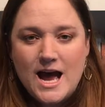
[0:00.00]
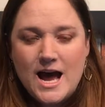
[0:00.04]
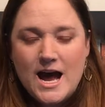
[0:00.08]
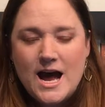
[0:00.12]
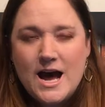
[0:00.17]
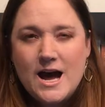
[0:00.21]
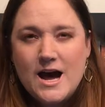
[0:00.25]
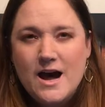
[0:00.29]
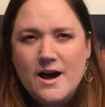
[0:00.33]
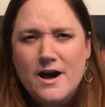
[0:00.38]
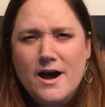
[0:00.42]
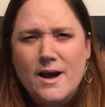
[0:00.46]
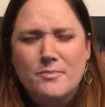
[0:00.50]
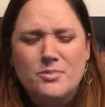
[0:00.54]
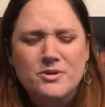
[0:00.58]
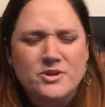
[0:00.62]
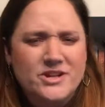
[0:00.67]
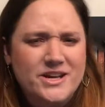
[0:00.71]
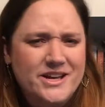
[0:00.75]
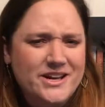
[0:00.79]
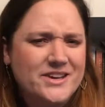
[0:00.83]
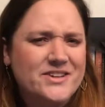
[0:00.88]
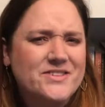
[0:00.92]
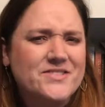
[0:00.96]
Uh, I
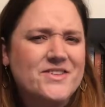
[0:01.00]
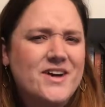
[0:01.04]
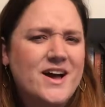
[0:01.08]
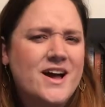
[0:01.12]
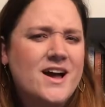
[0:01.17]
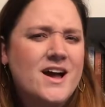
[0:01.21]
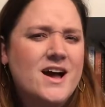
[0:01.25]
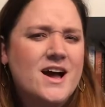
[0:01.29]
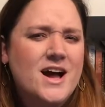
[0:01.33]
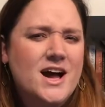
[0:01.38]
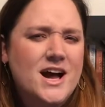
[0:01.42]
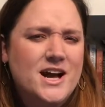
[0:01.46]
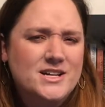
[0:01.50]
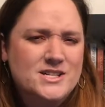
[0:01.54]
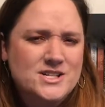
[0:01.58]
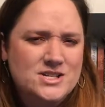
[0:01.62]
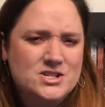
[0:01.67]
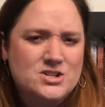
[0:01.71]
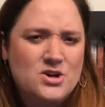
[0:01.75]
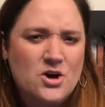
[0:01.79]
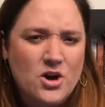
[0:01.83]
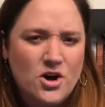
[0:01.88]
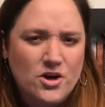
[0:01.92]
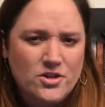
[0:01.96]
believe I
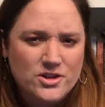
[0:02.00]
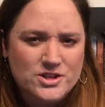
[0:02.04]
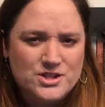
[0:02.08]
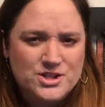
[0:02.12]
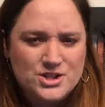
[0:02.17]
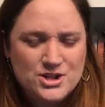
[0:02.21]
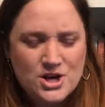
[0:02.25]
saw this